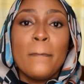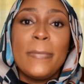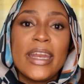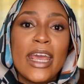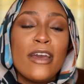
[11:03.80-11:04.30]

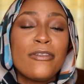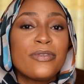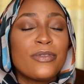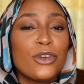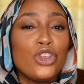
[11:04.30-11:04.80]
But
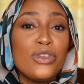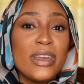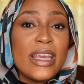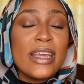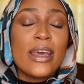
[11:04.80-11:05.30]
if you
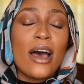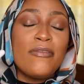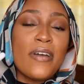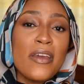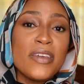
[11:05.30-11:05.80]
need
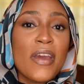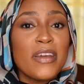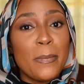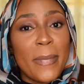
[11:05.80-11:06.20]
a very